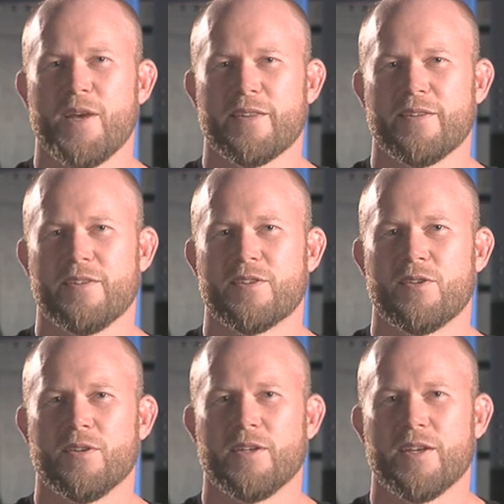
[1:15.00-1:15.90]
method
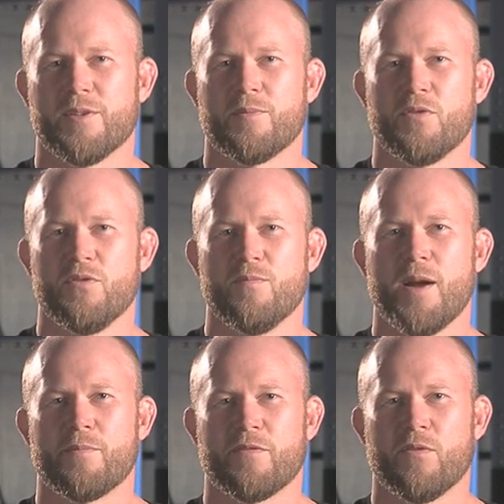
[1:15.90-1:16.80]
certainly has improved
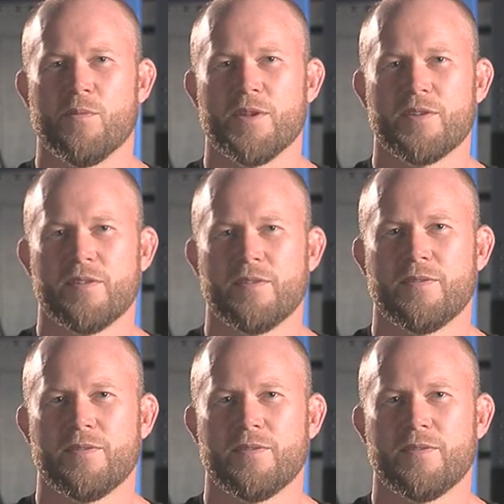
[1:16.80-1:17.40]
my performance.